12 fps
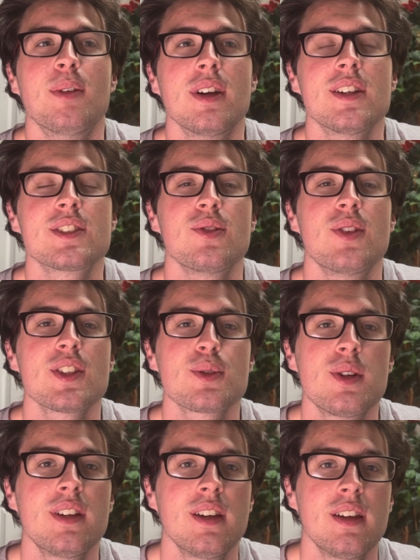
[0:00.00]
So this
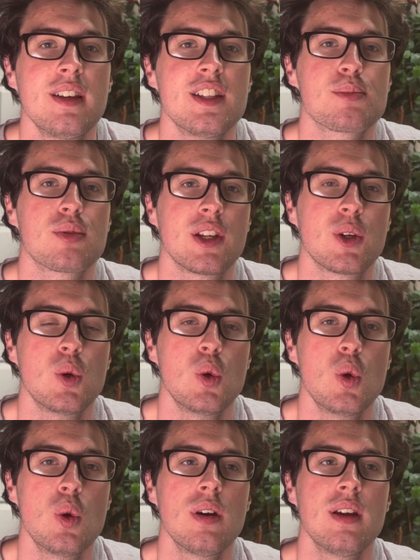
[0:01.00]
one is pretty
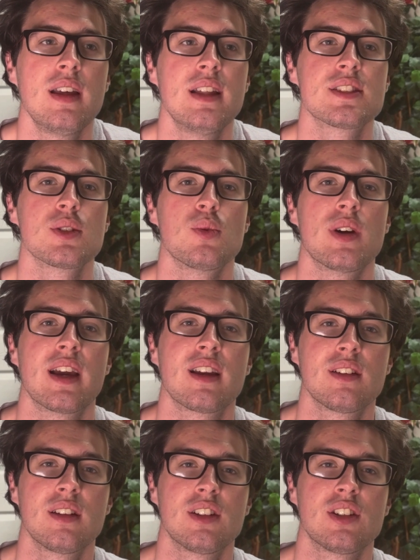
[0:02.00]
cool. It's the one I could
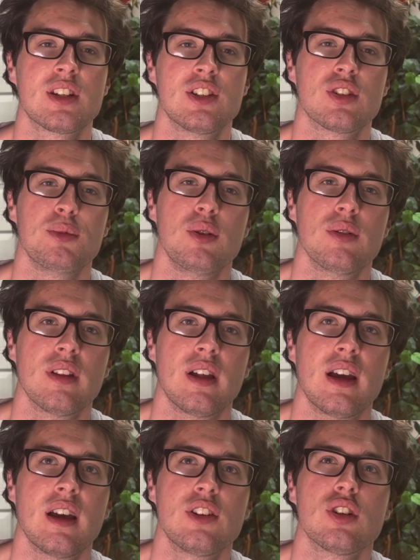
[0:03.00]
attribute,
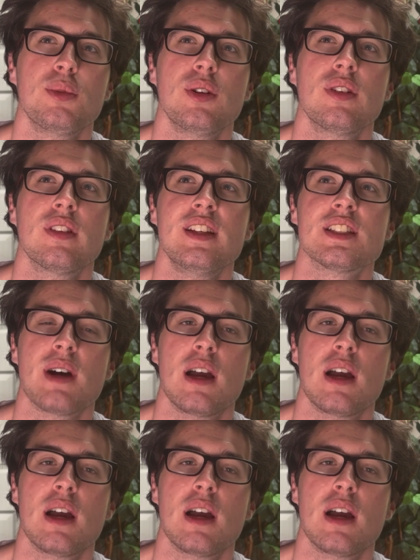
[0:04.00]
at least in my